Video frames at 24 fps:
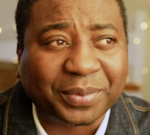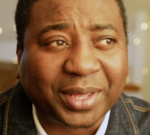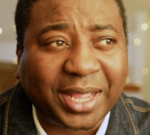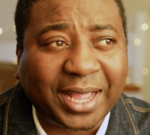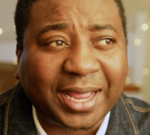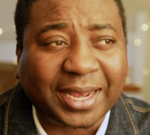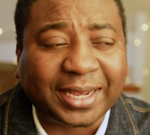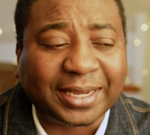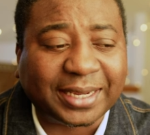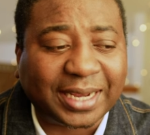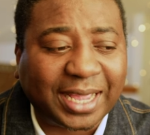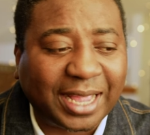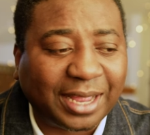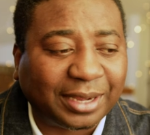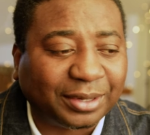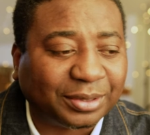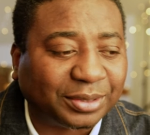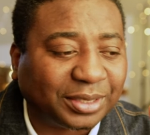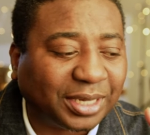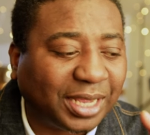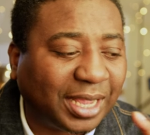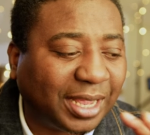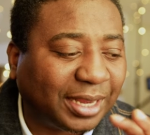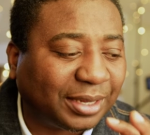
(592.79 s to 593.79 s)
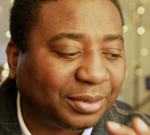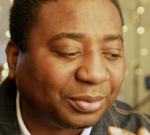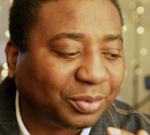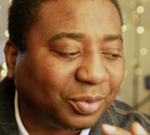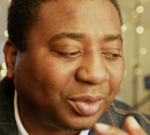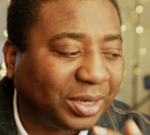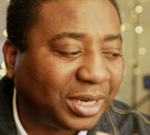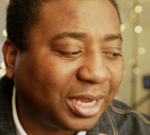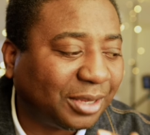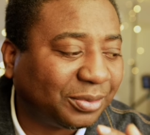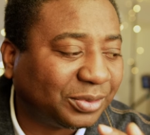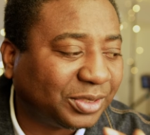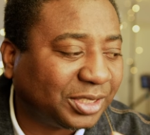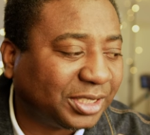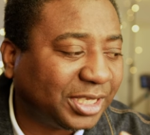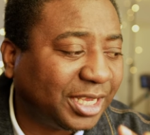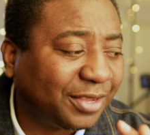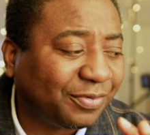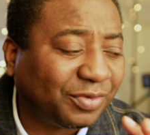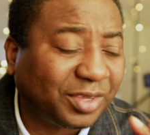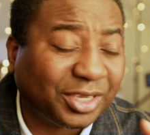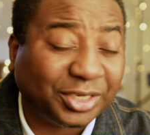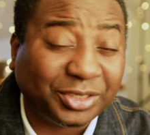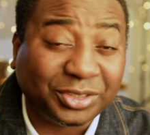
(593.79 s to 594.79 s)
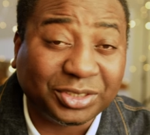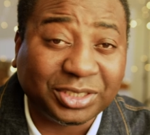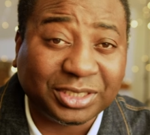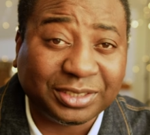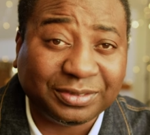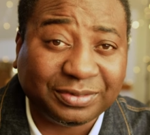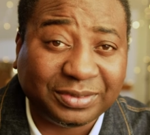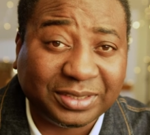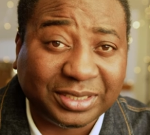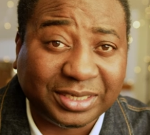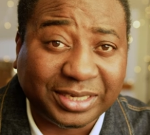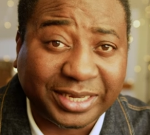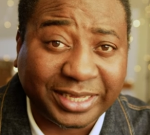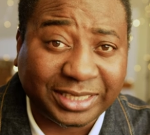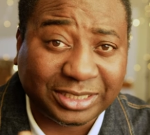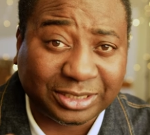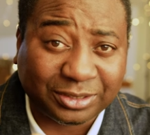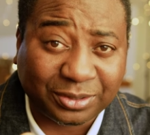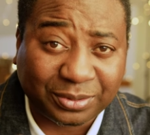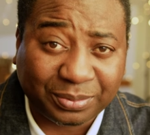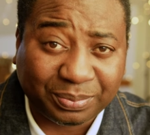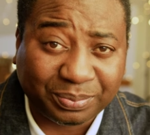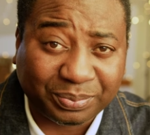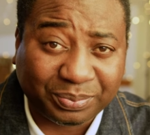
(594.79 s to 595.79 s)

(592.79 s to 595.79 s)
and what I would say, if you're using this